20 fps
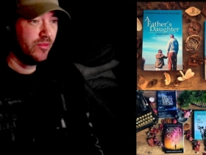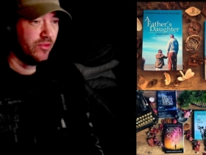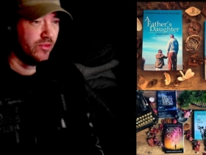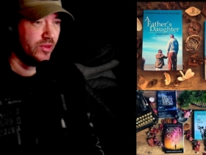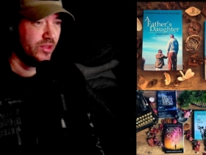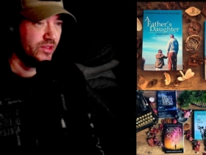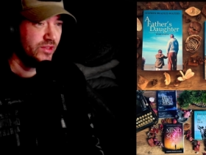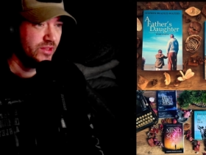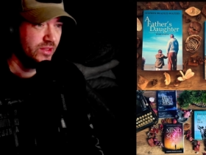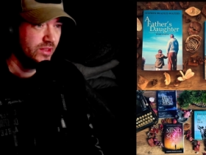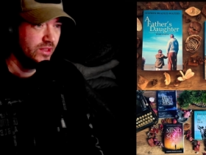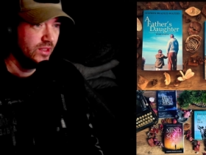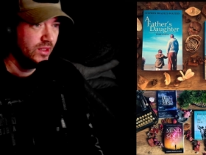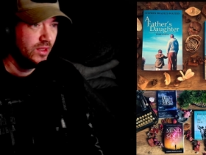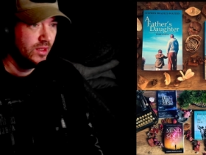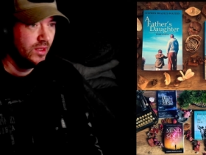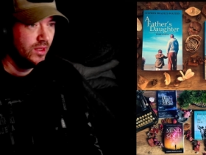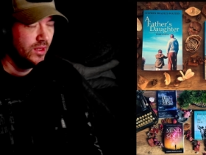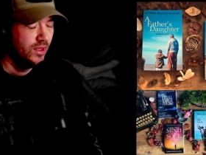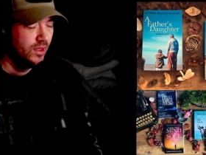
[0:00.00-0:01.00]
memories.
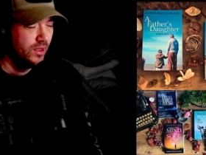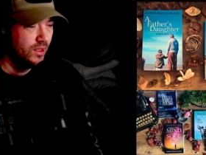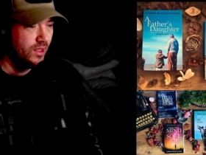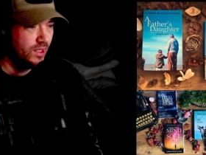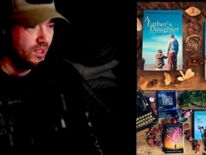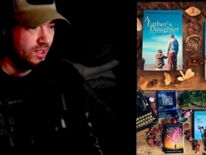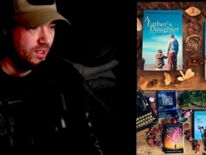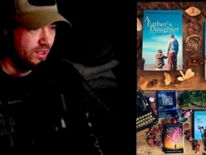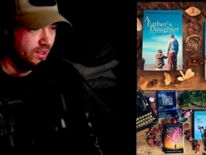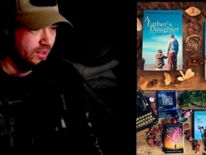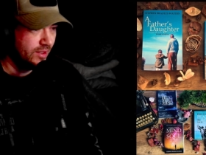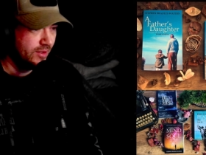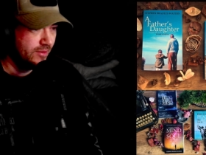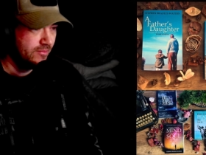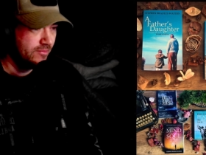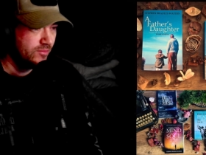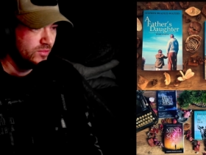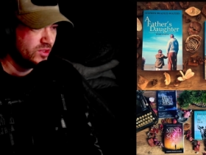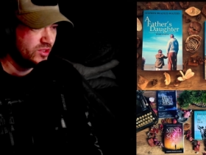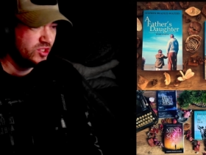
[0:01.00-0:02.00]

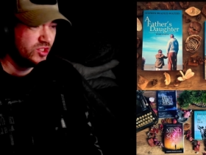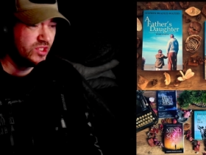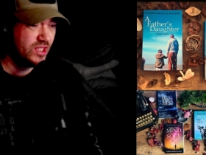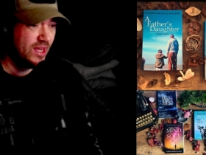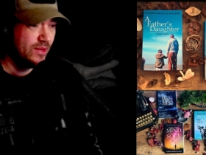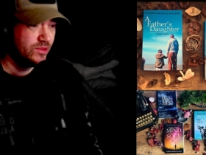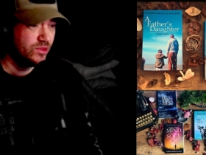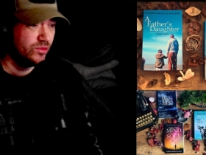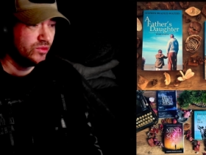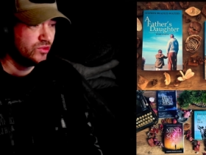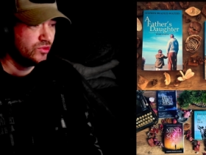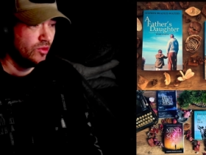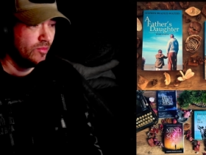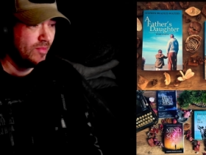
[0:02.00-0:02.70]
Um, not to say it was all